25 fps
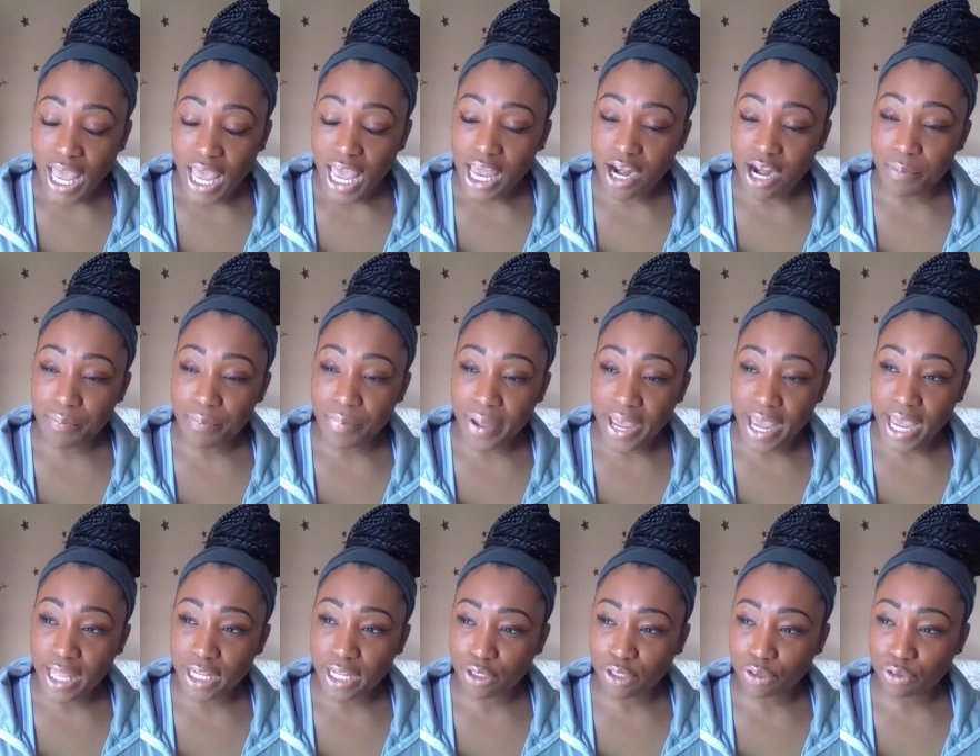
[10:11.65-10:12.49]
And a
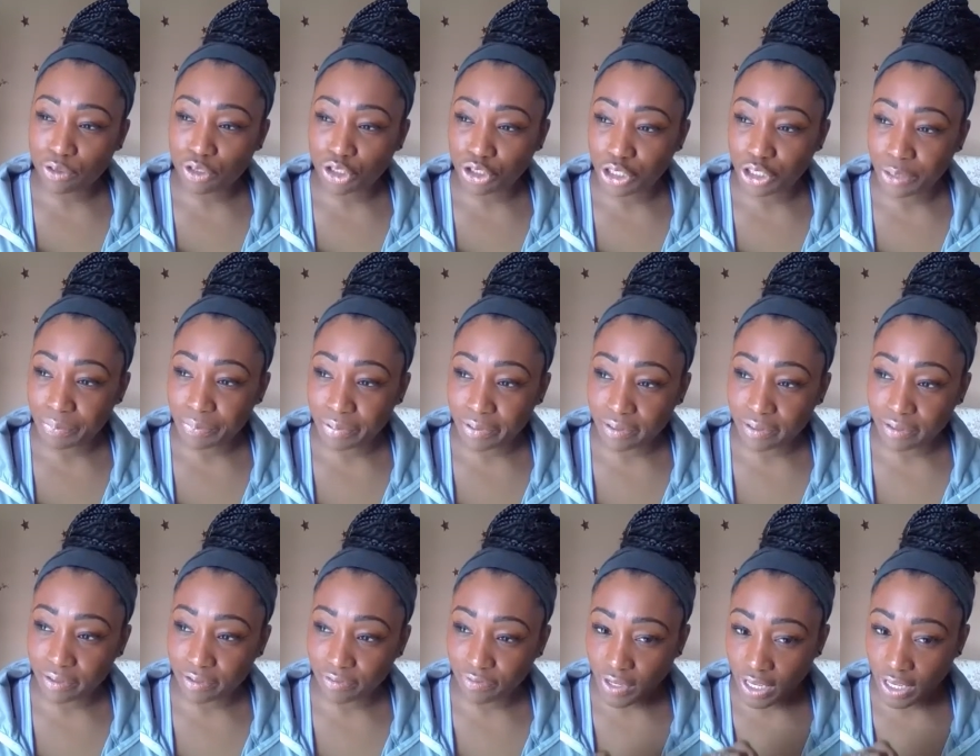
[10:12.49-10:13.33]
bad little trip
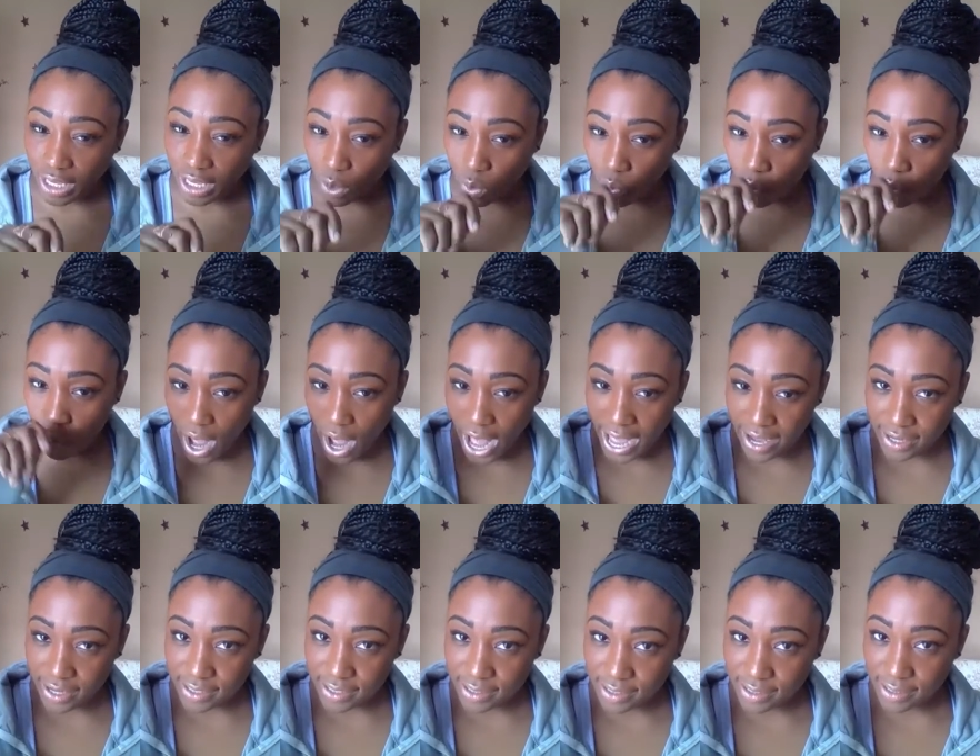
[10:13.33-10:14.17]
of getting
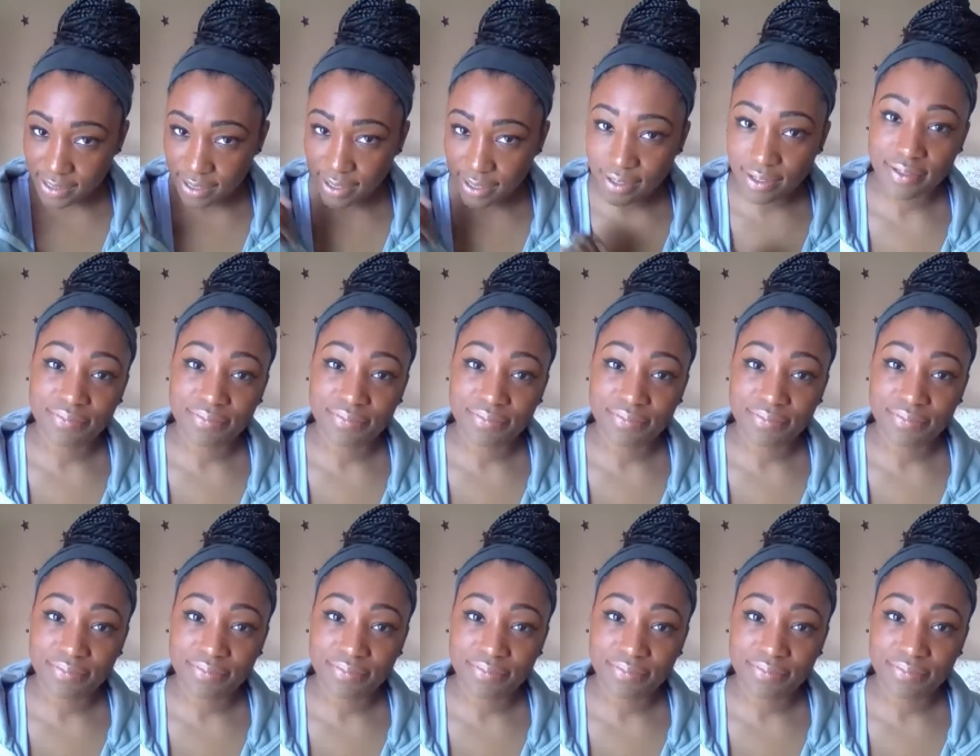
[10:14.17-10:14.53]
waxed.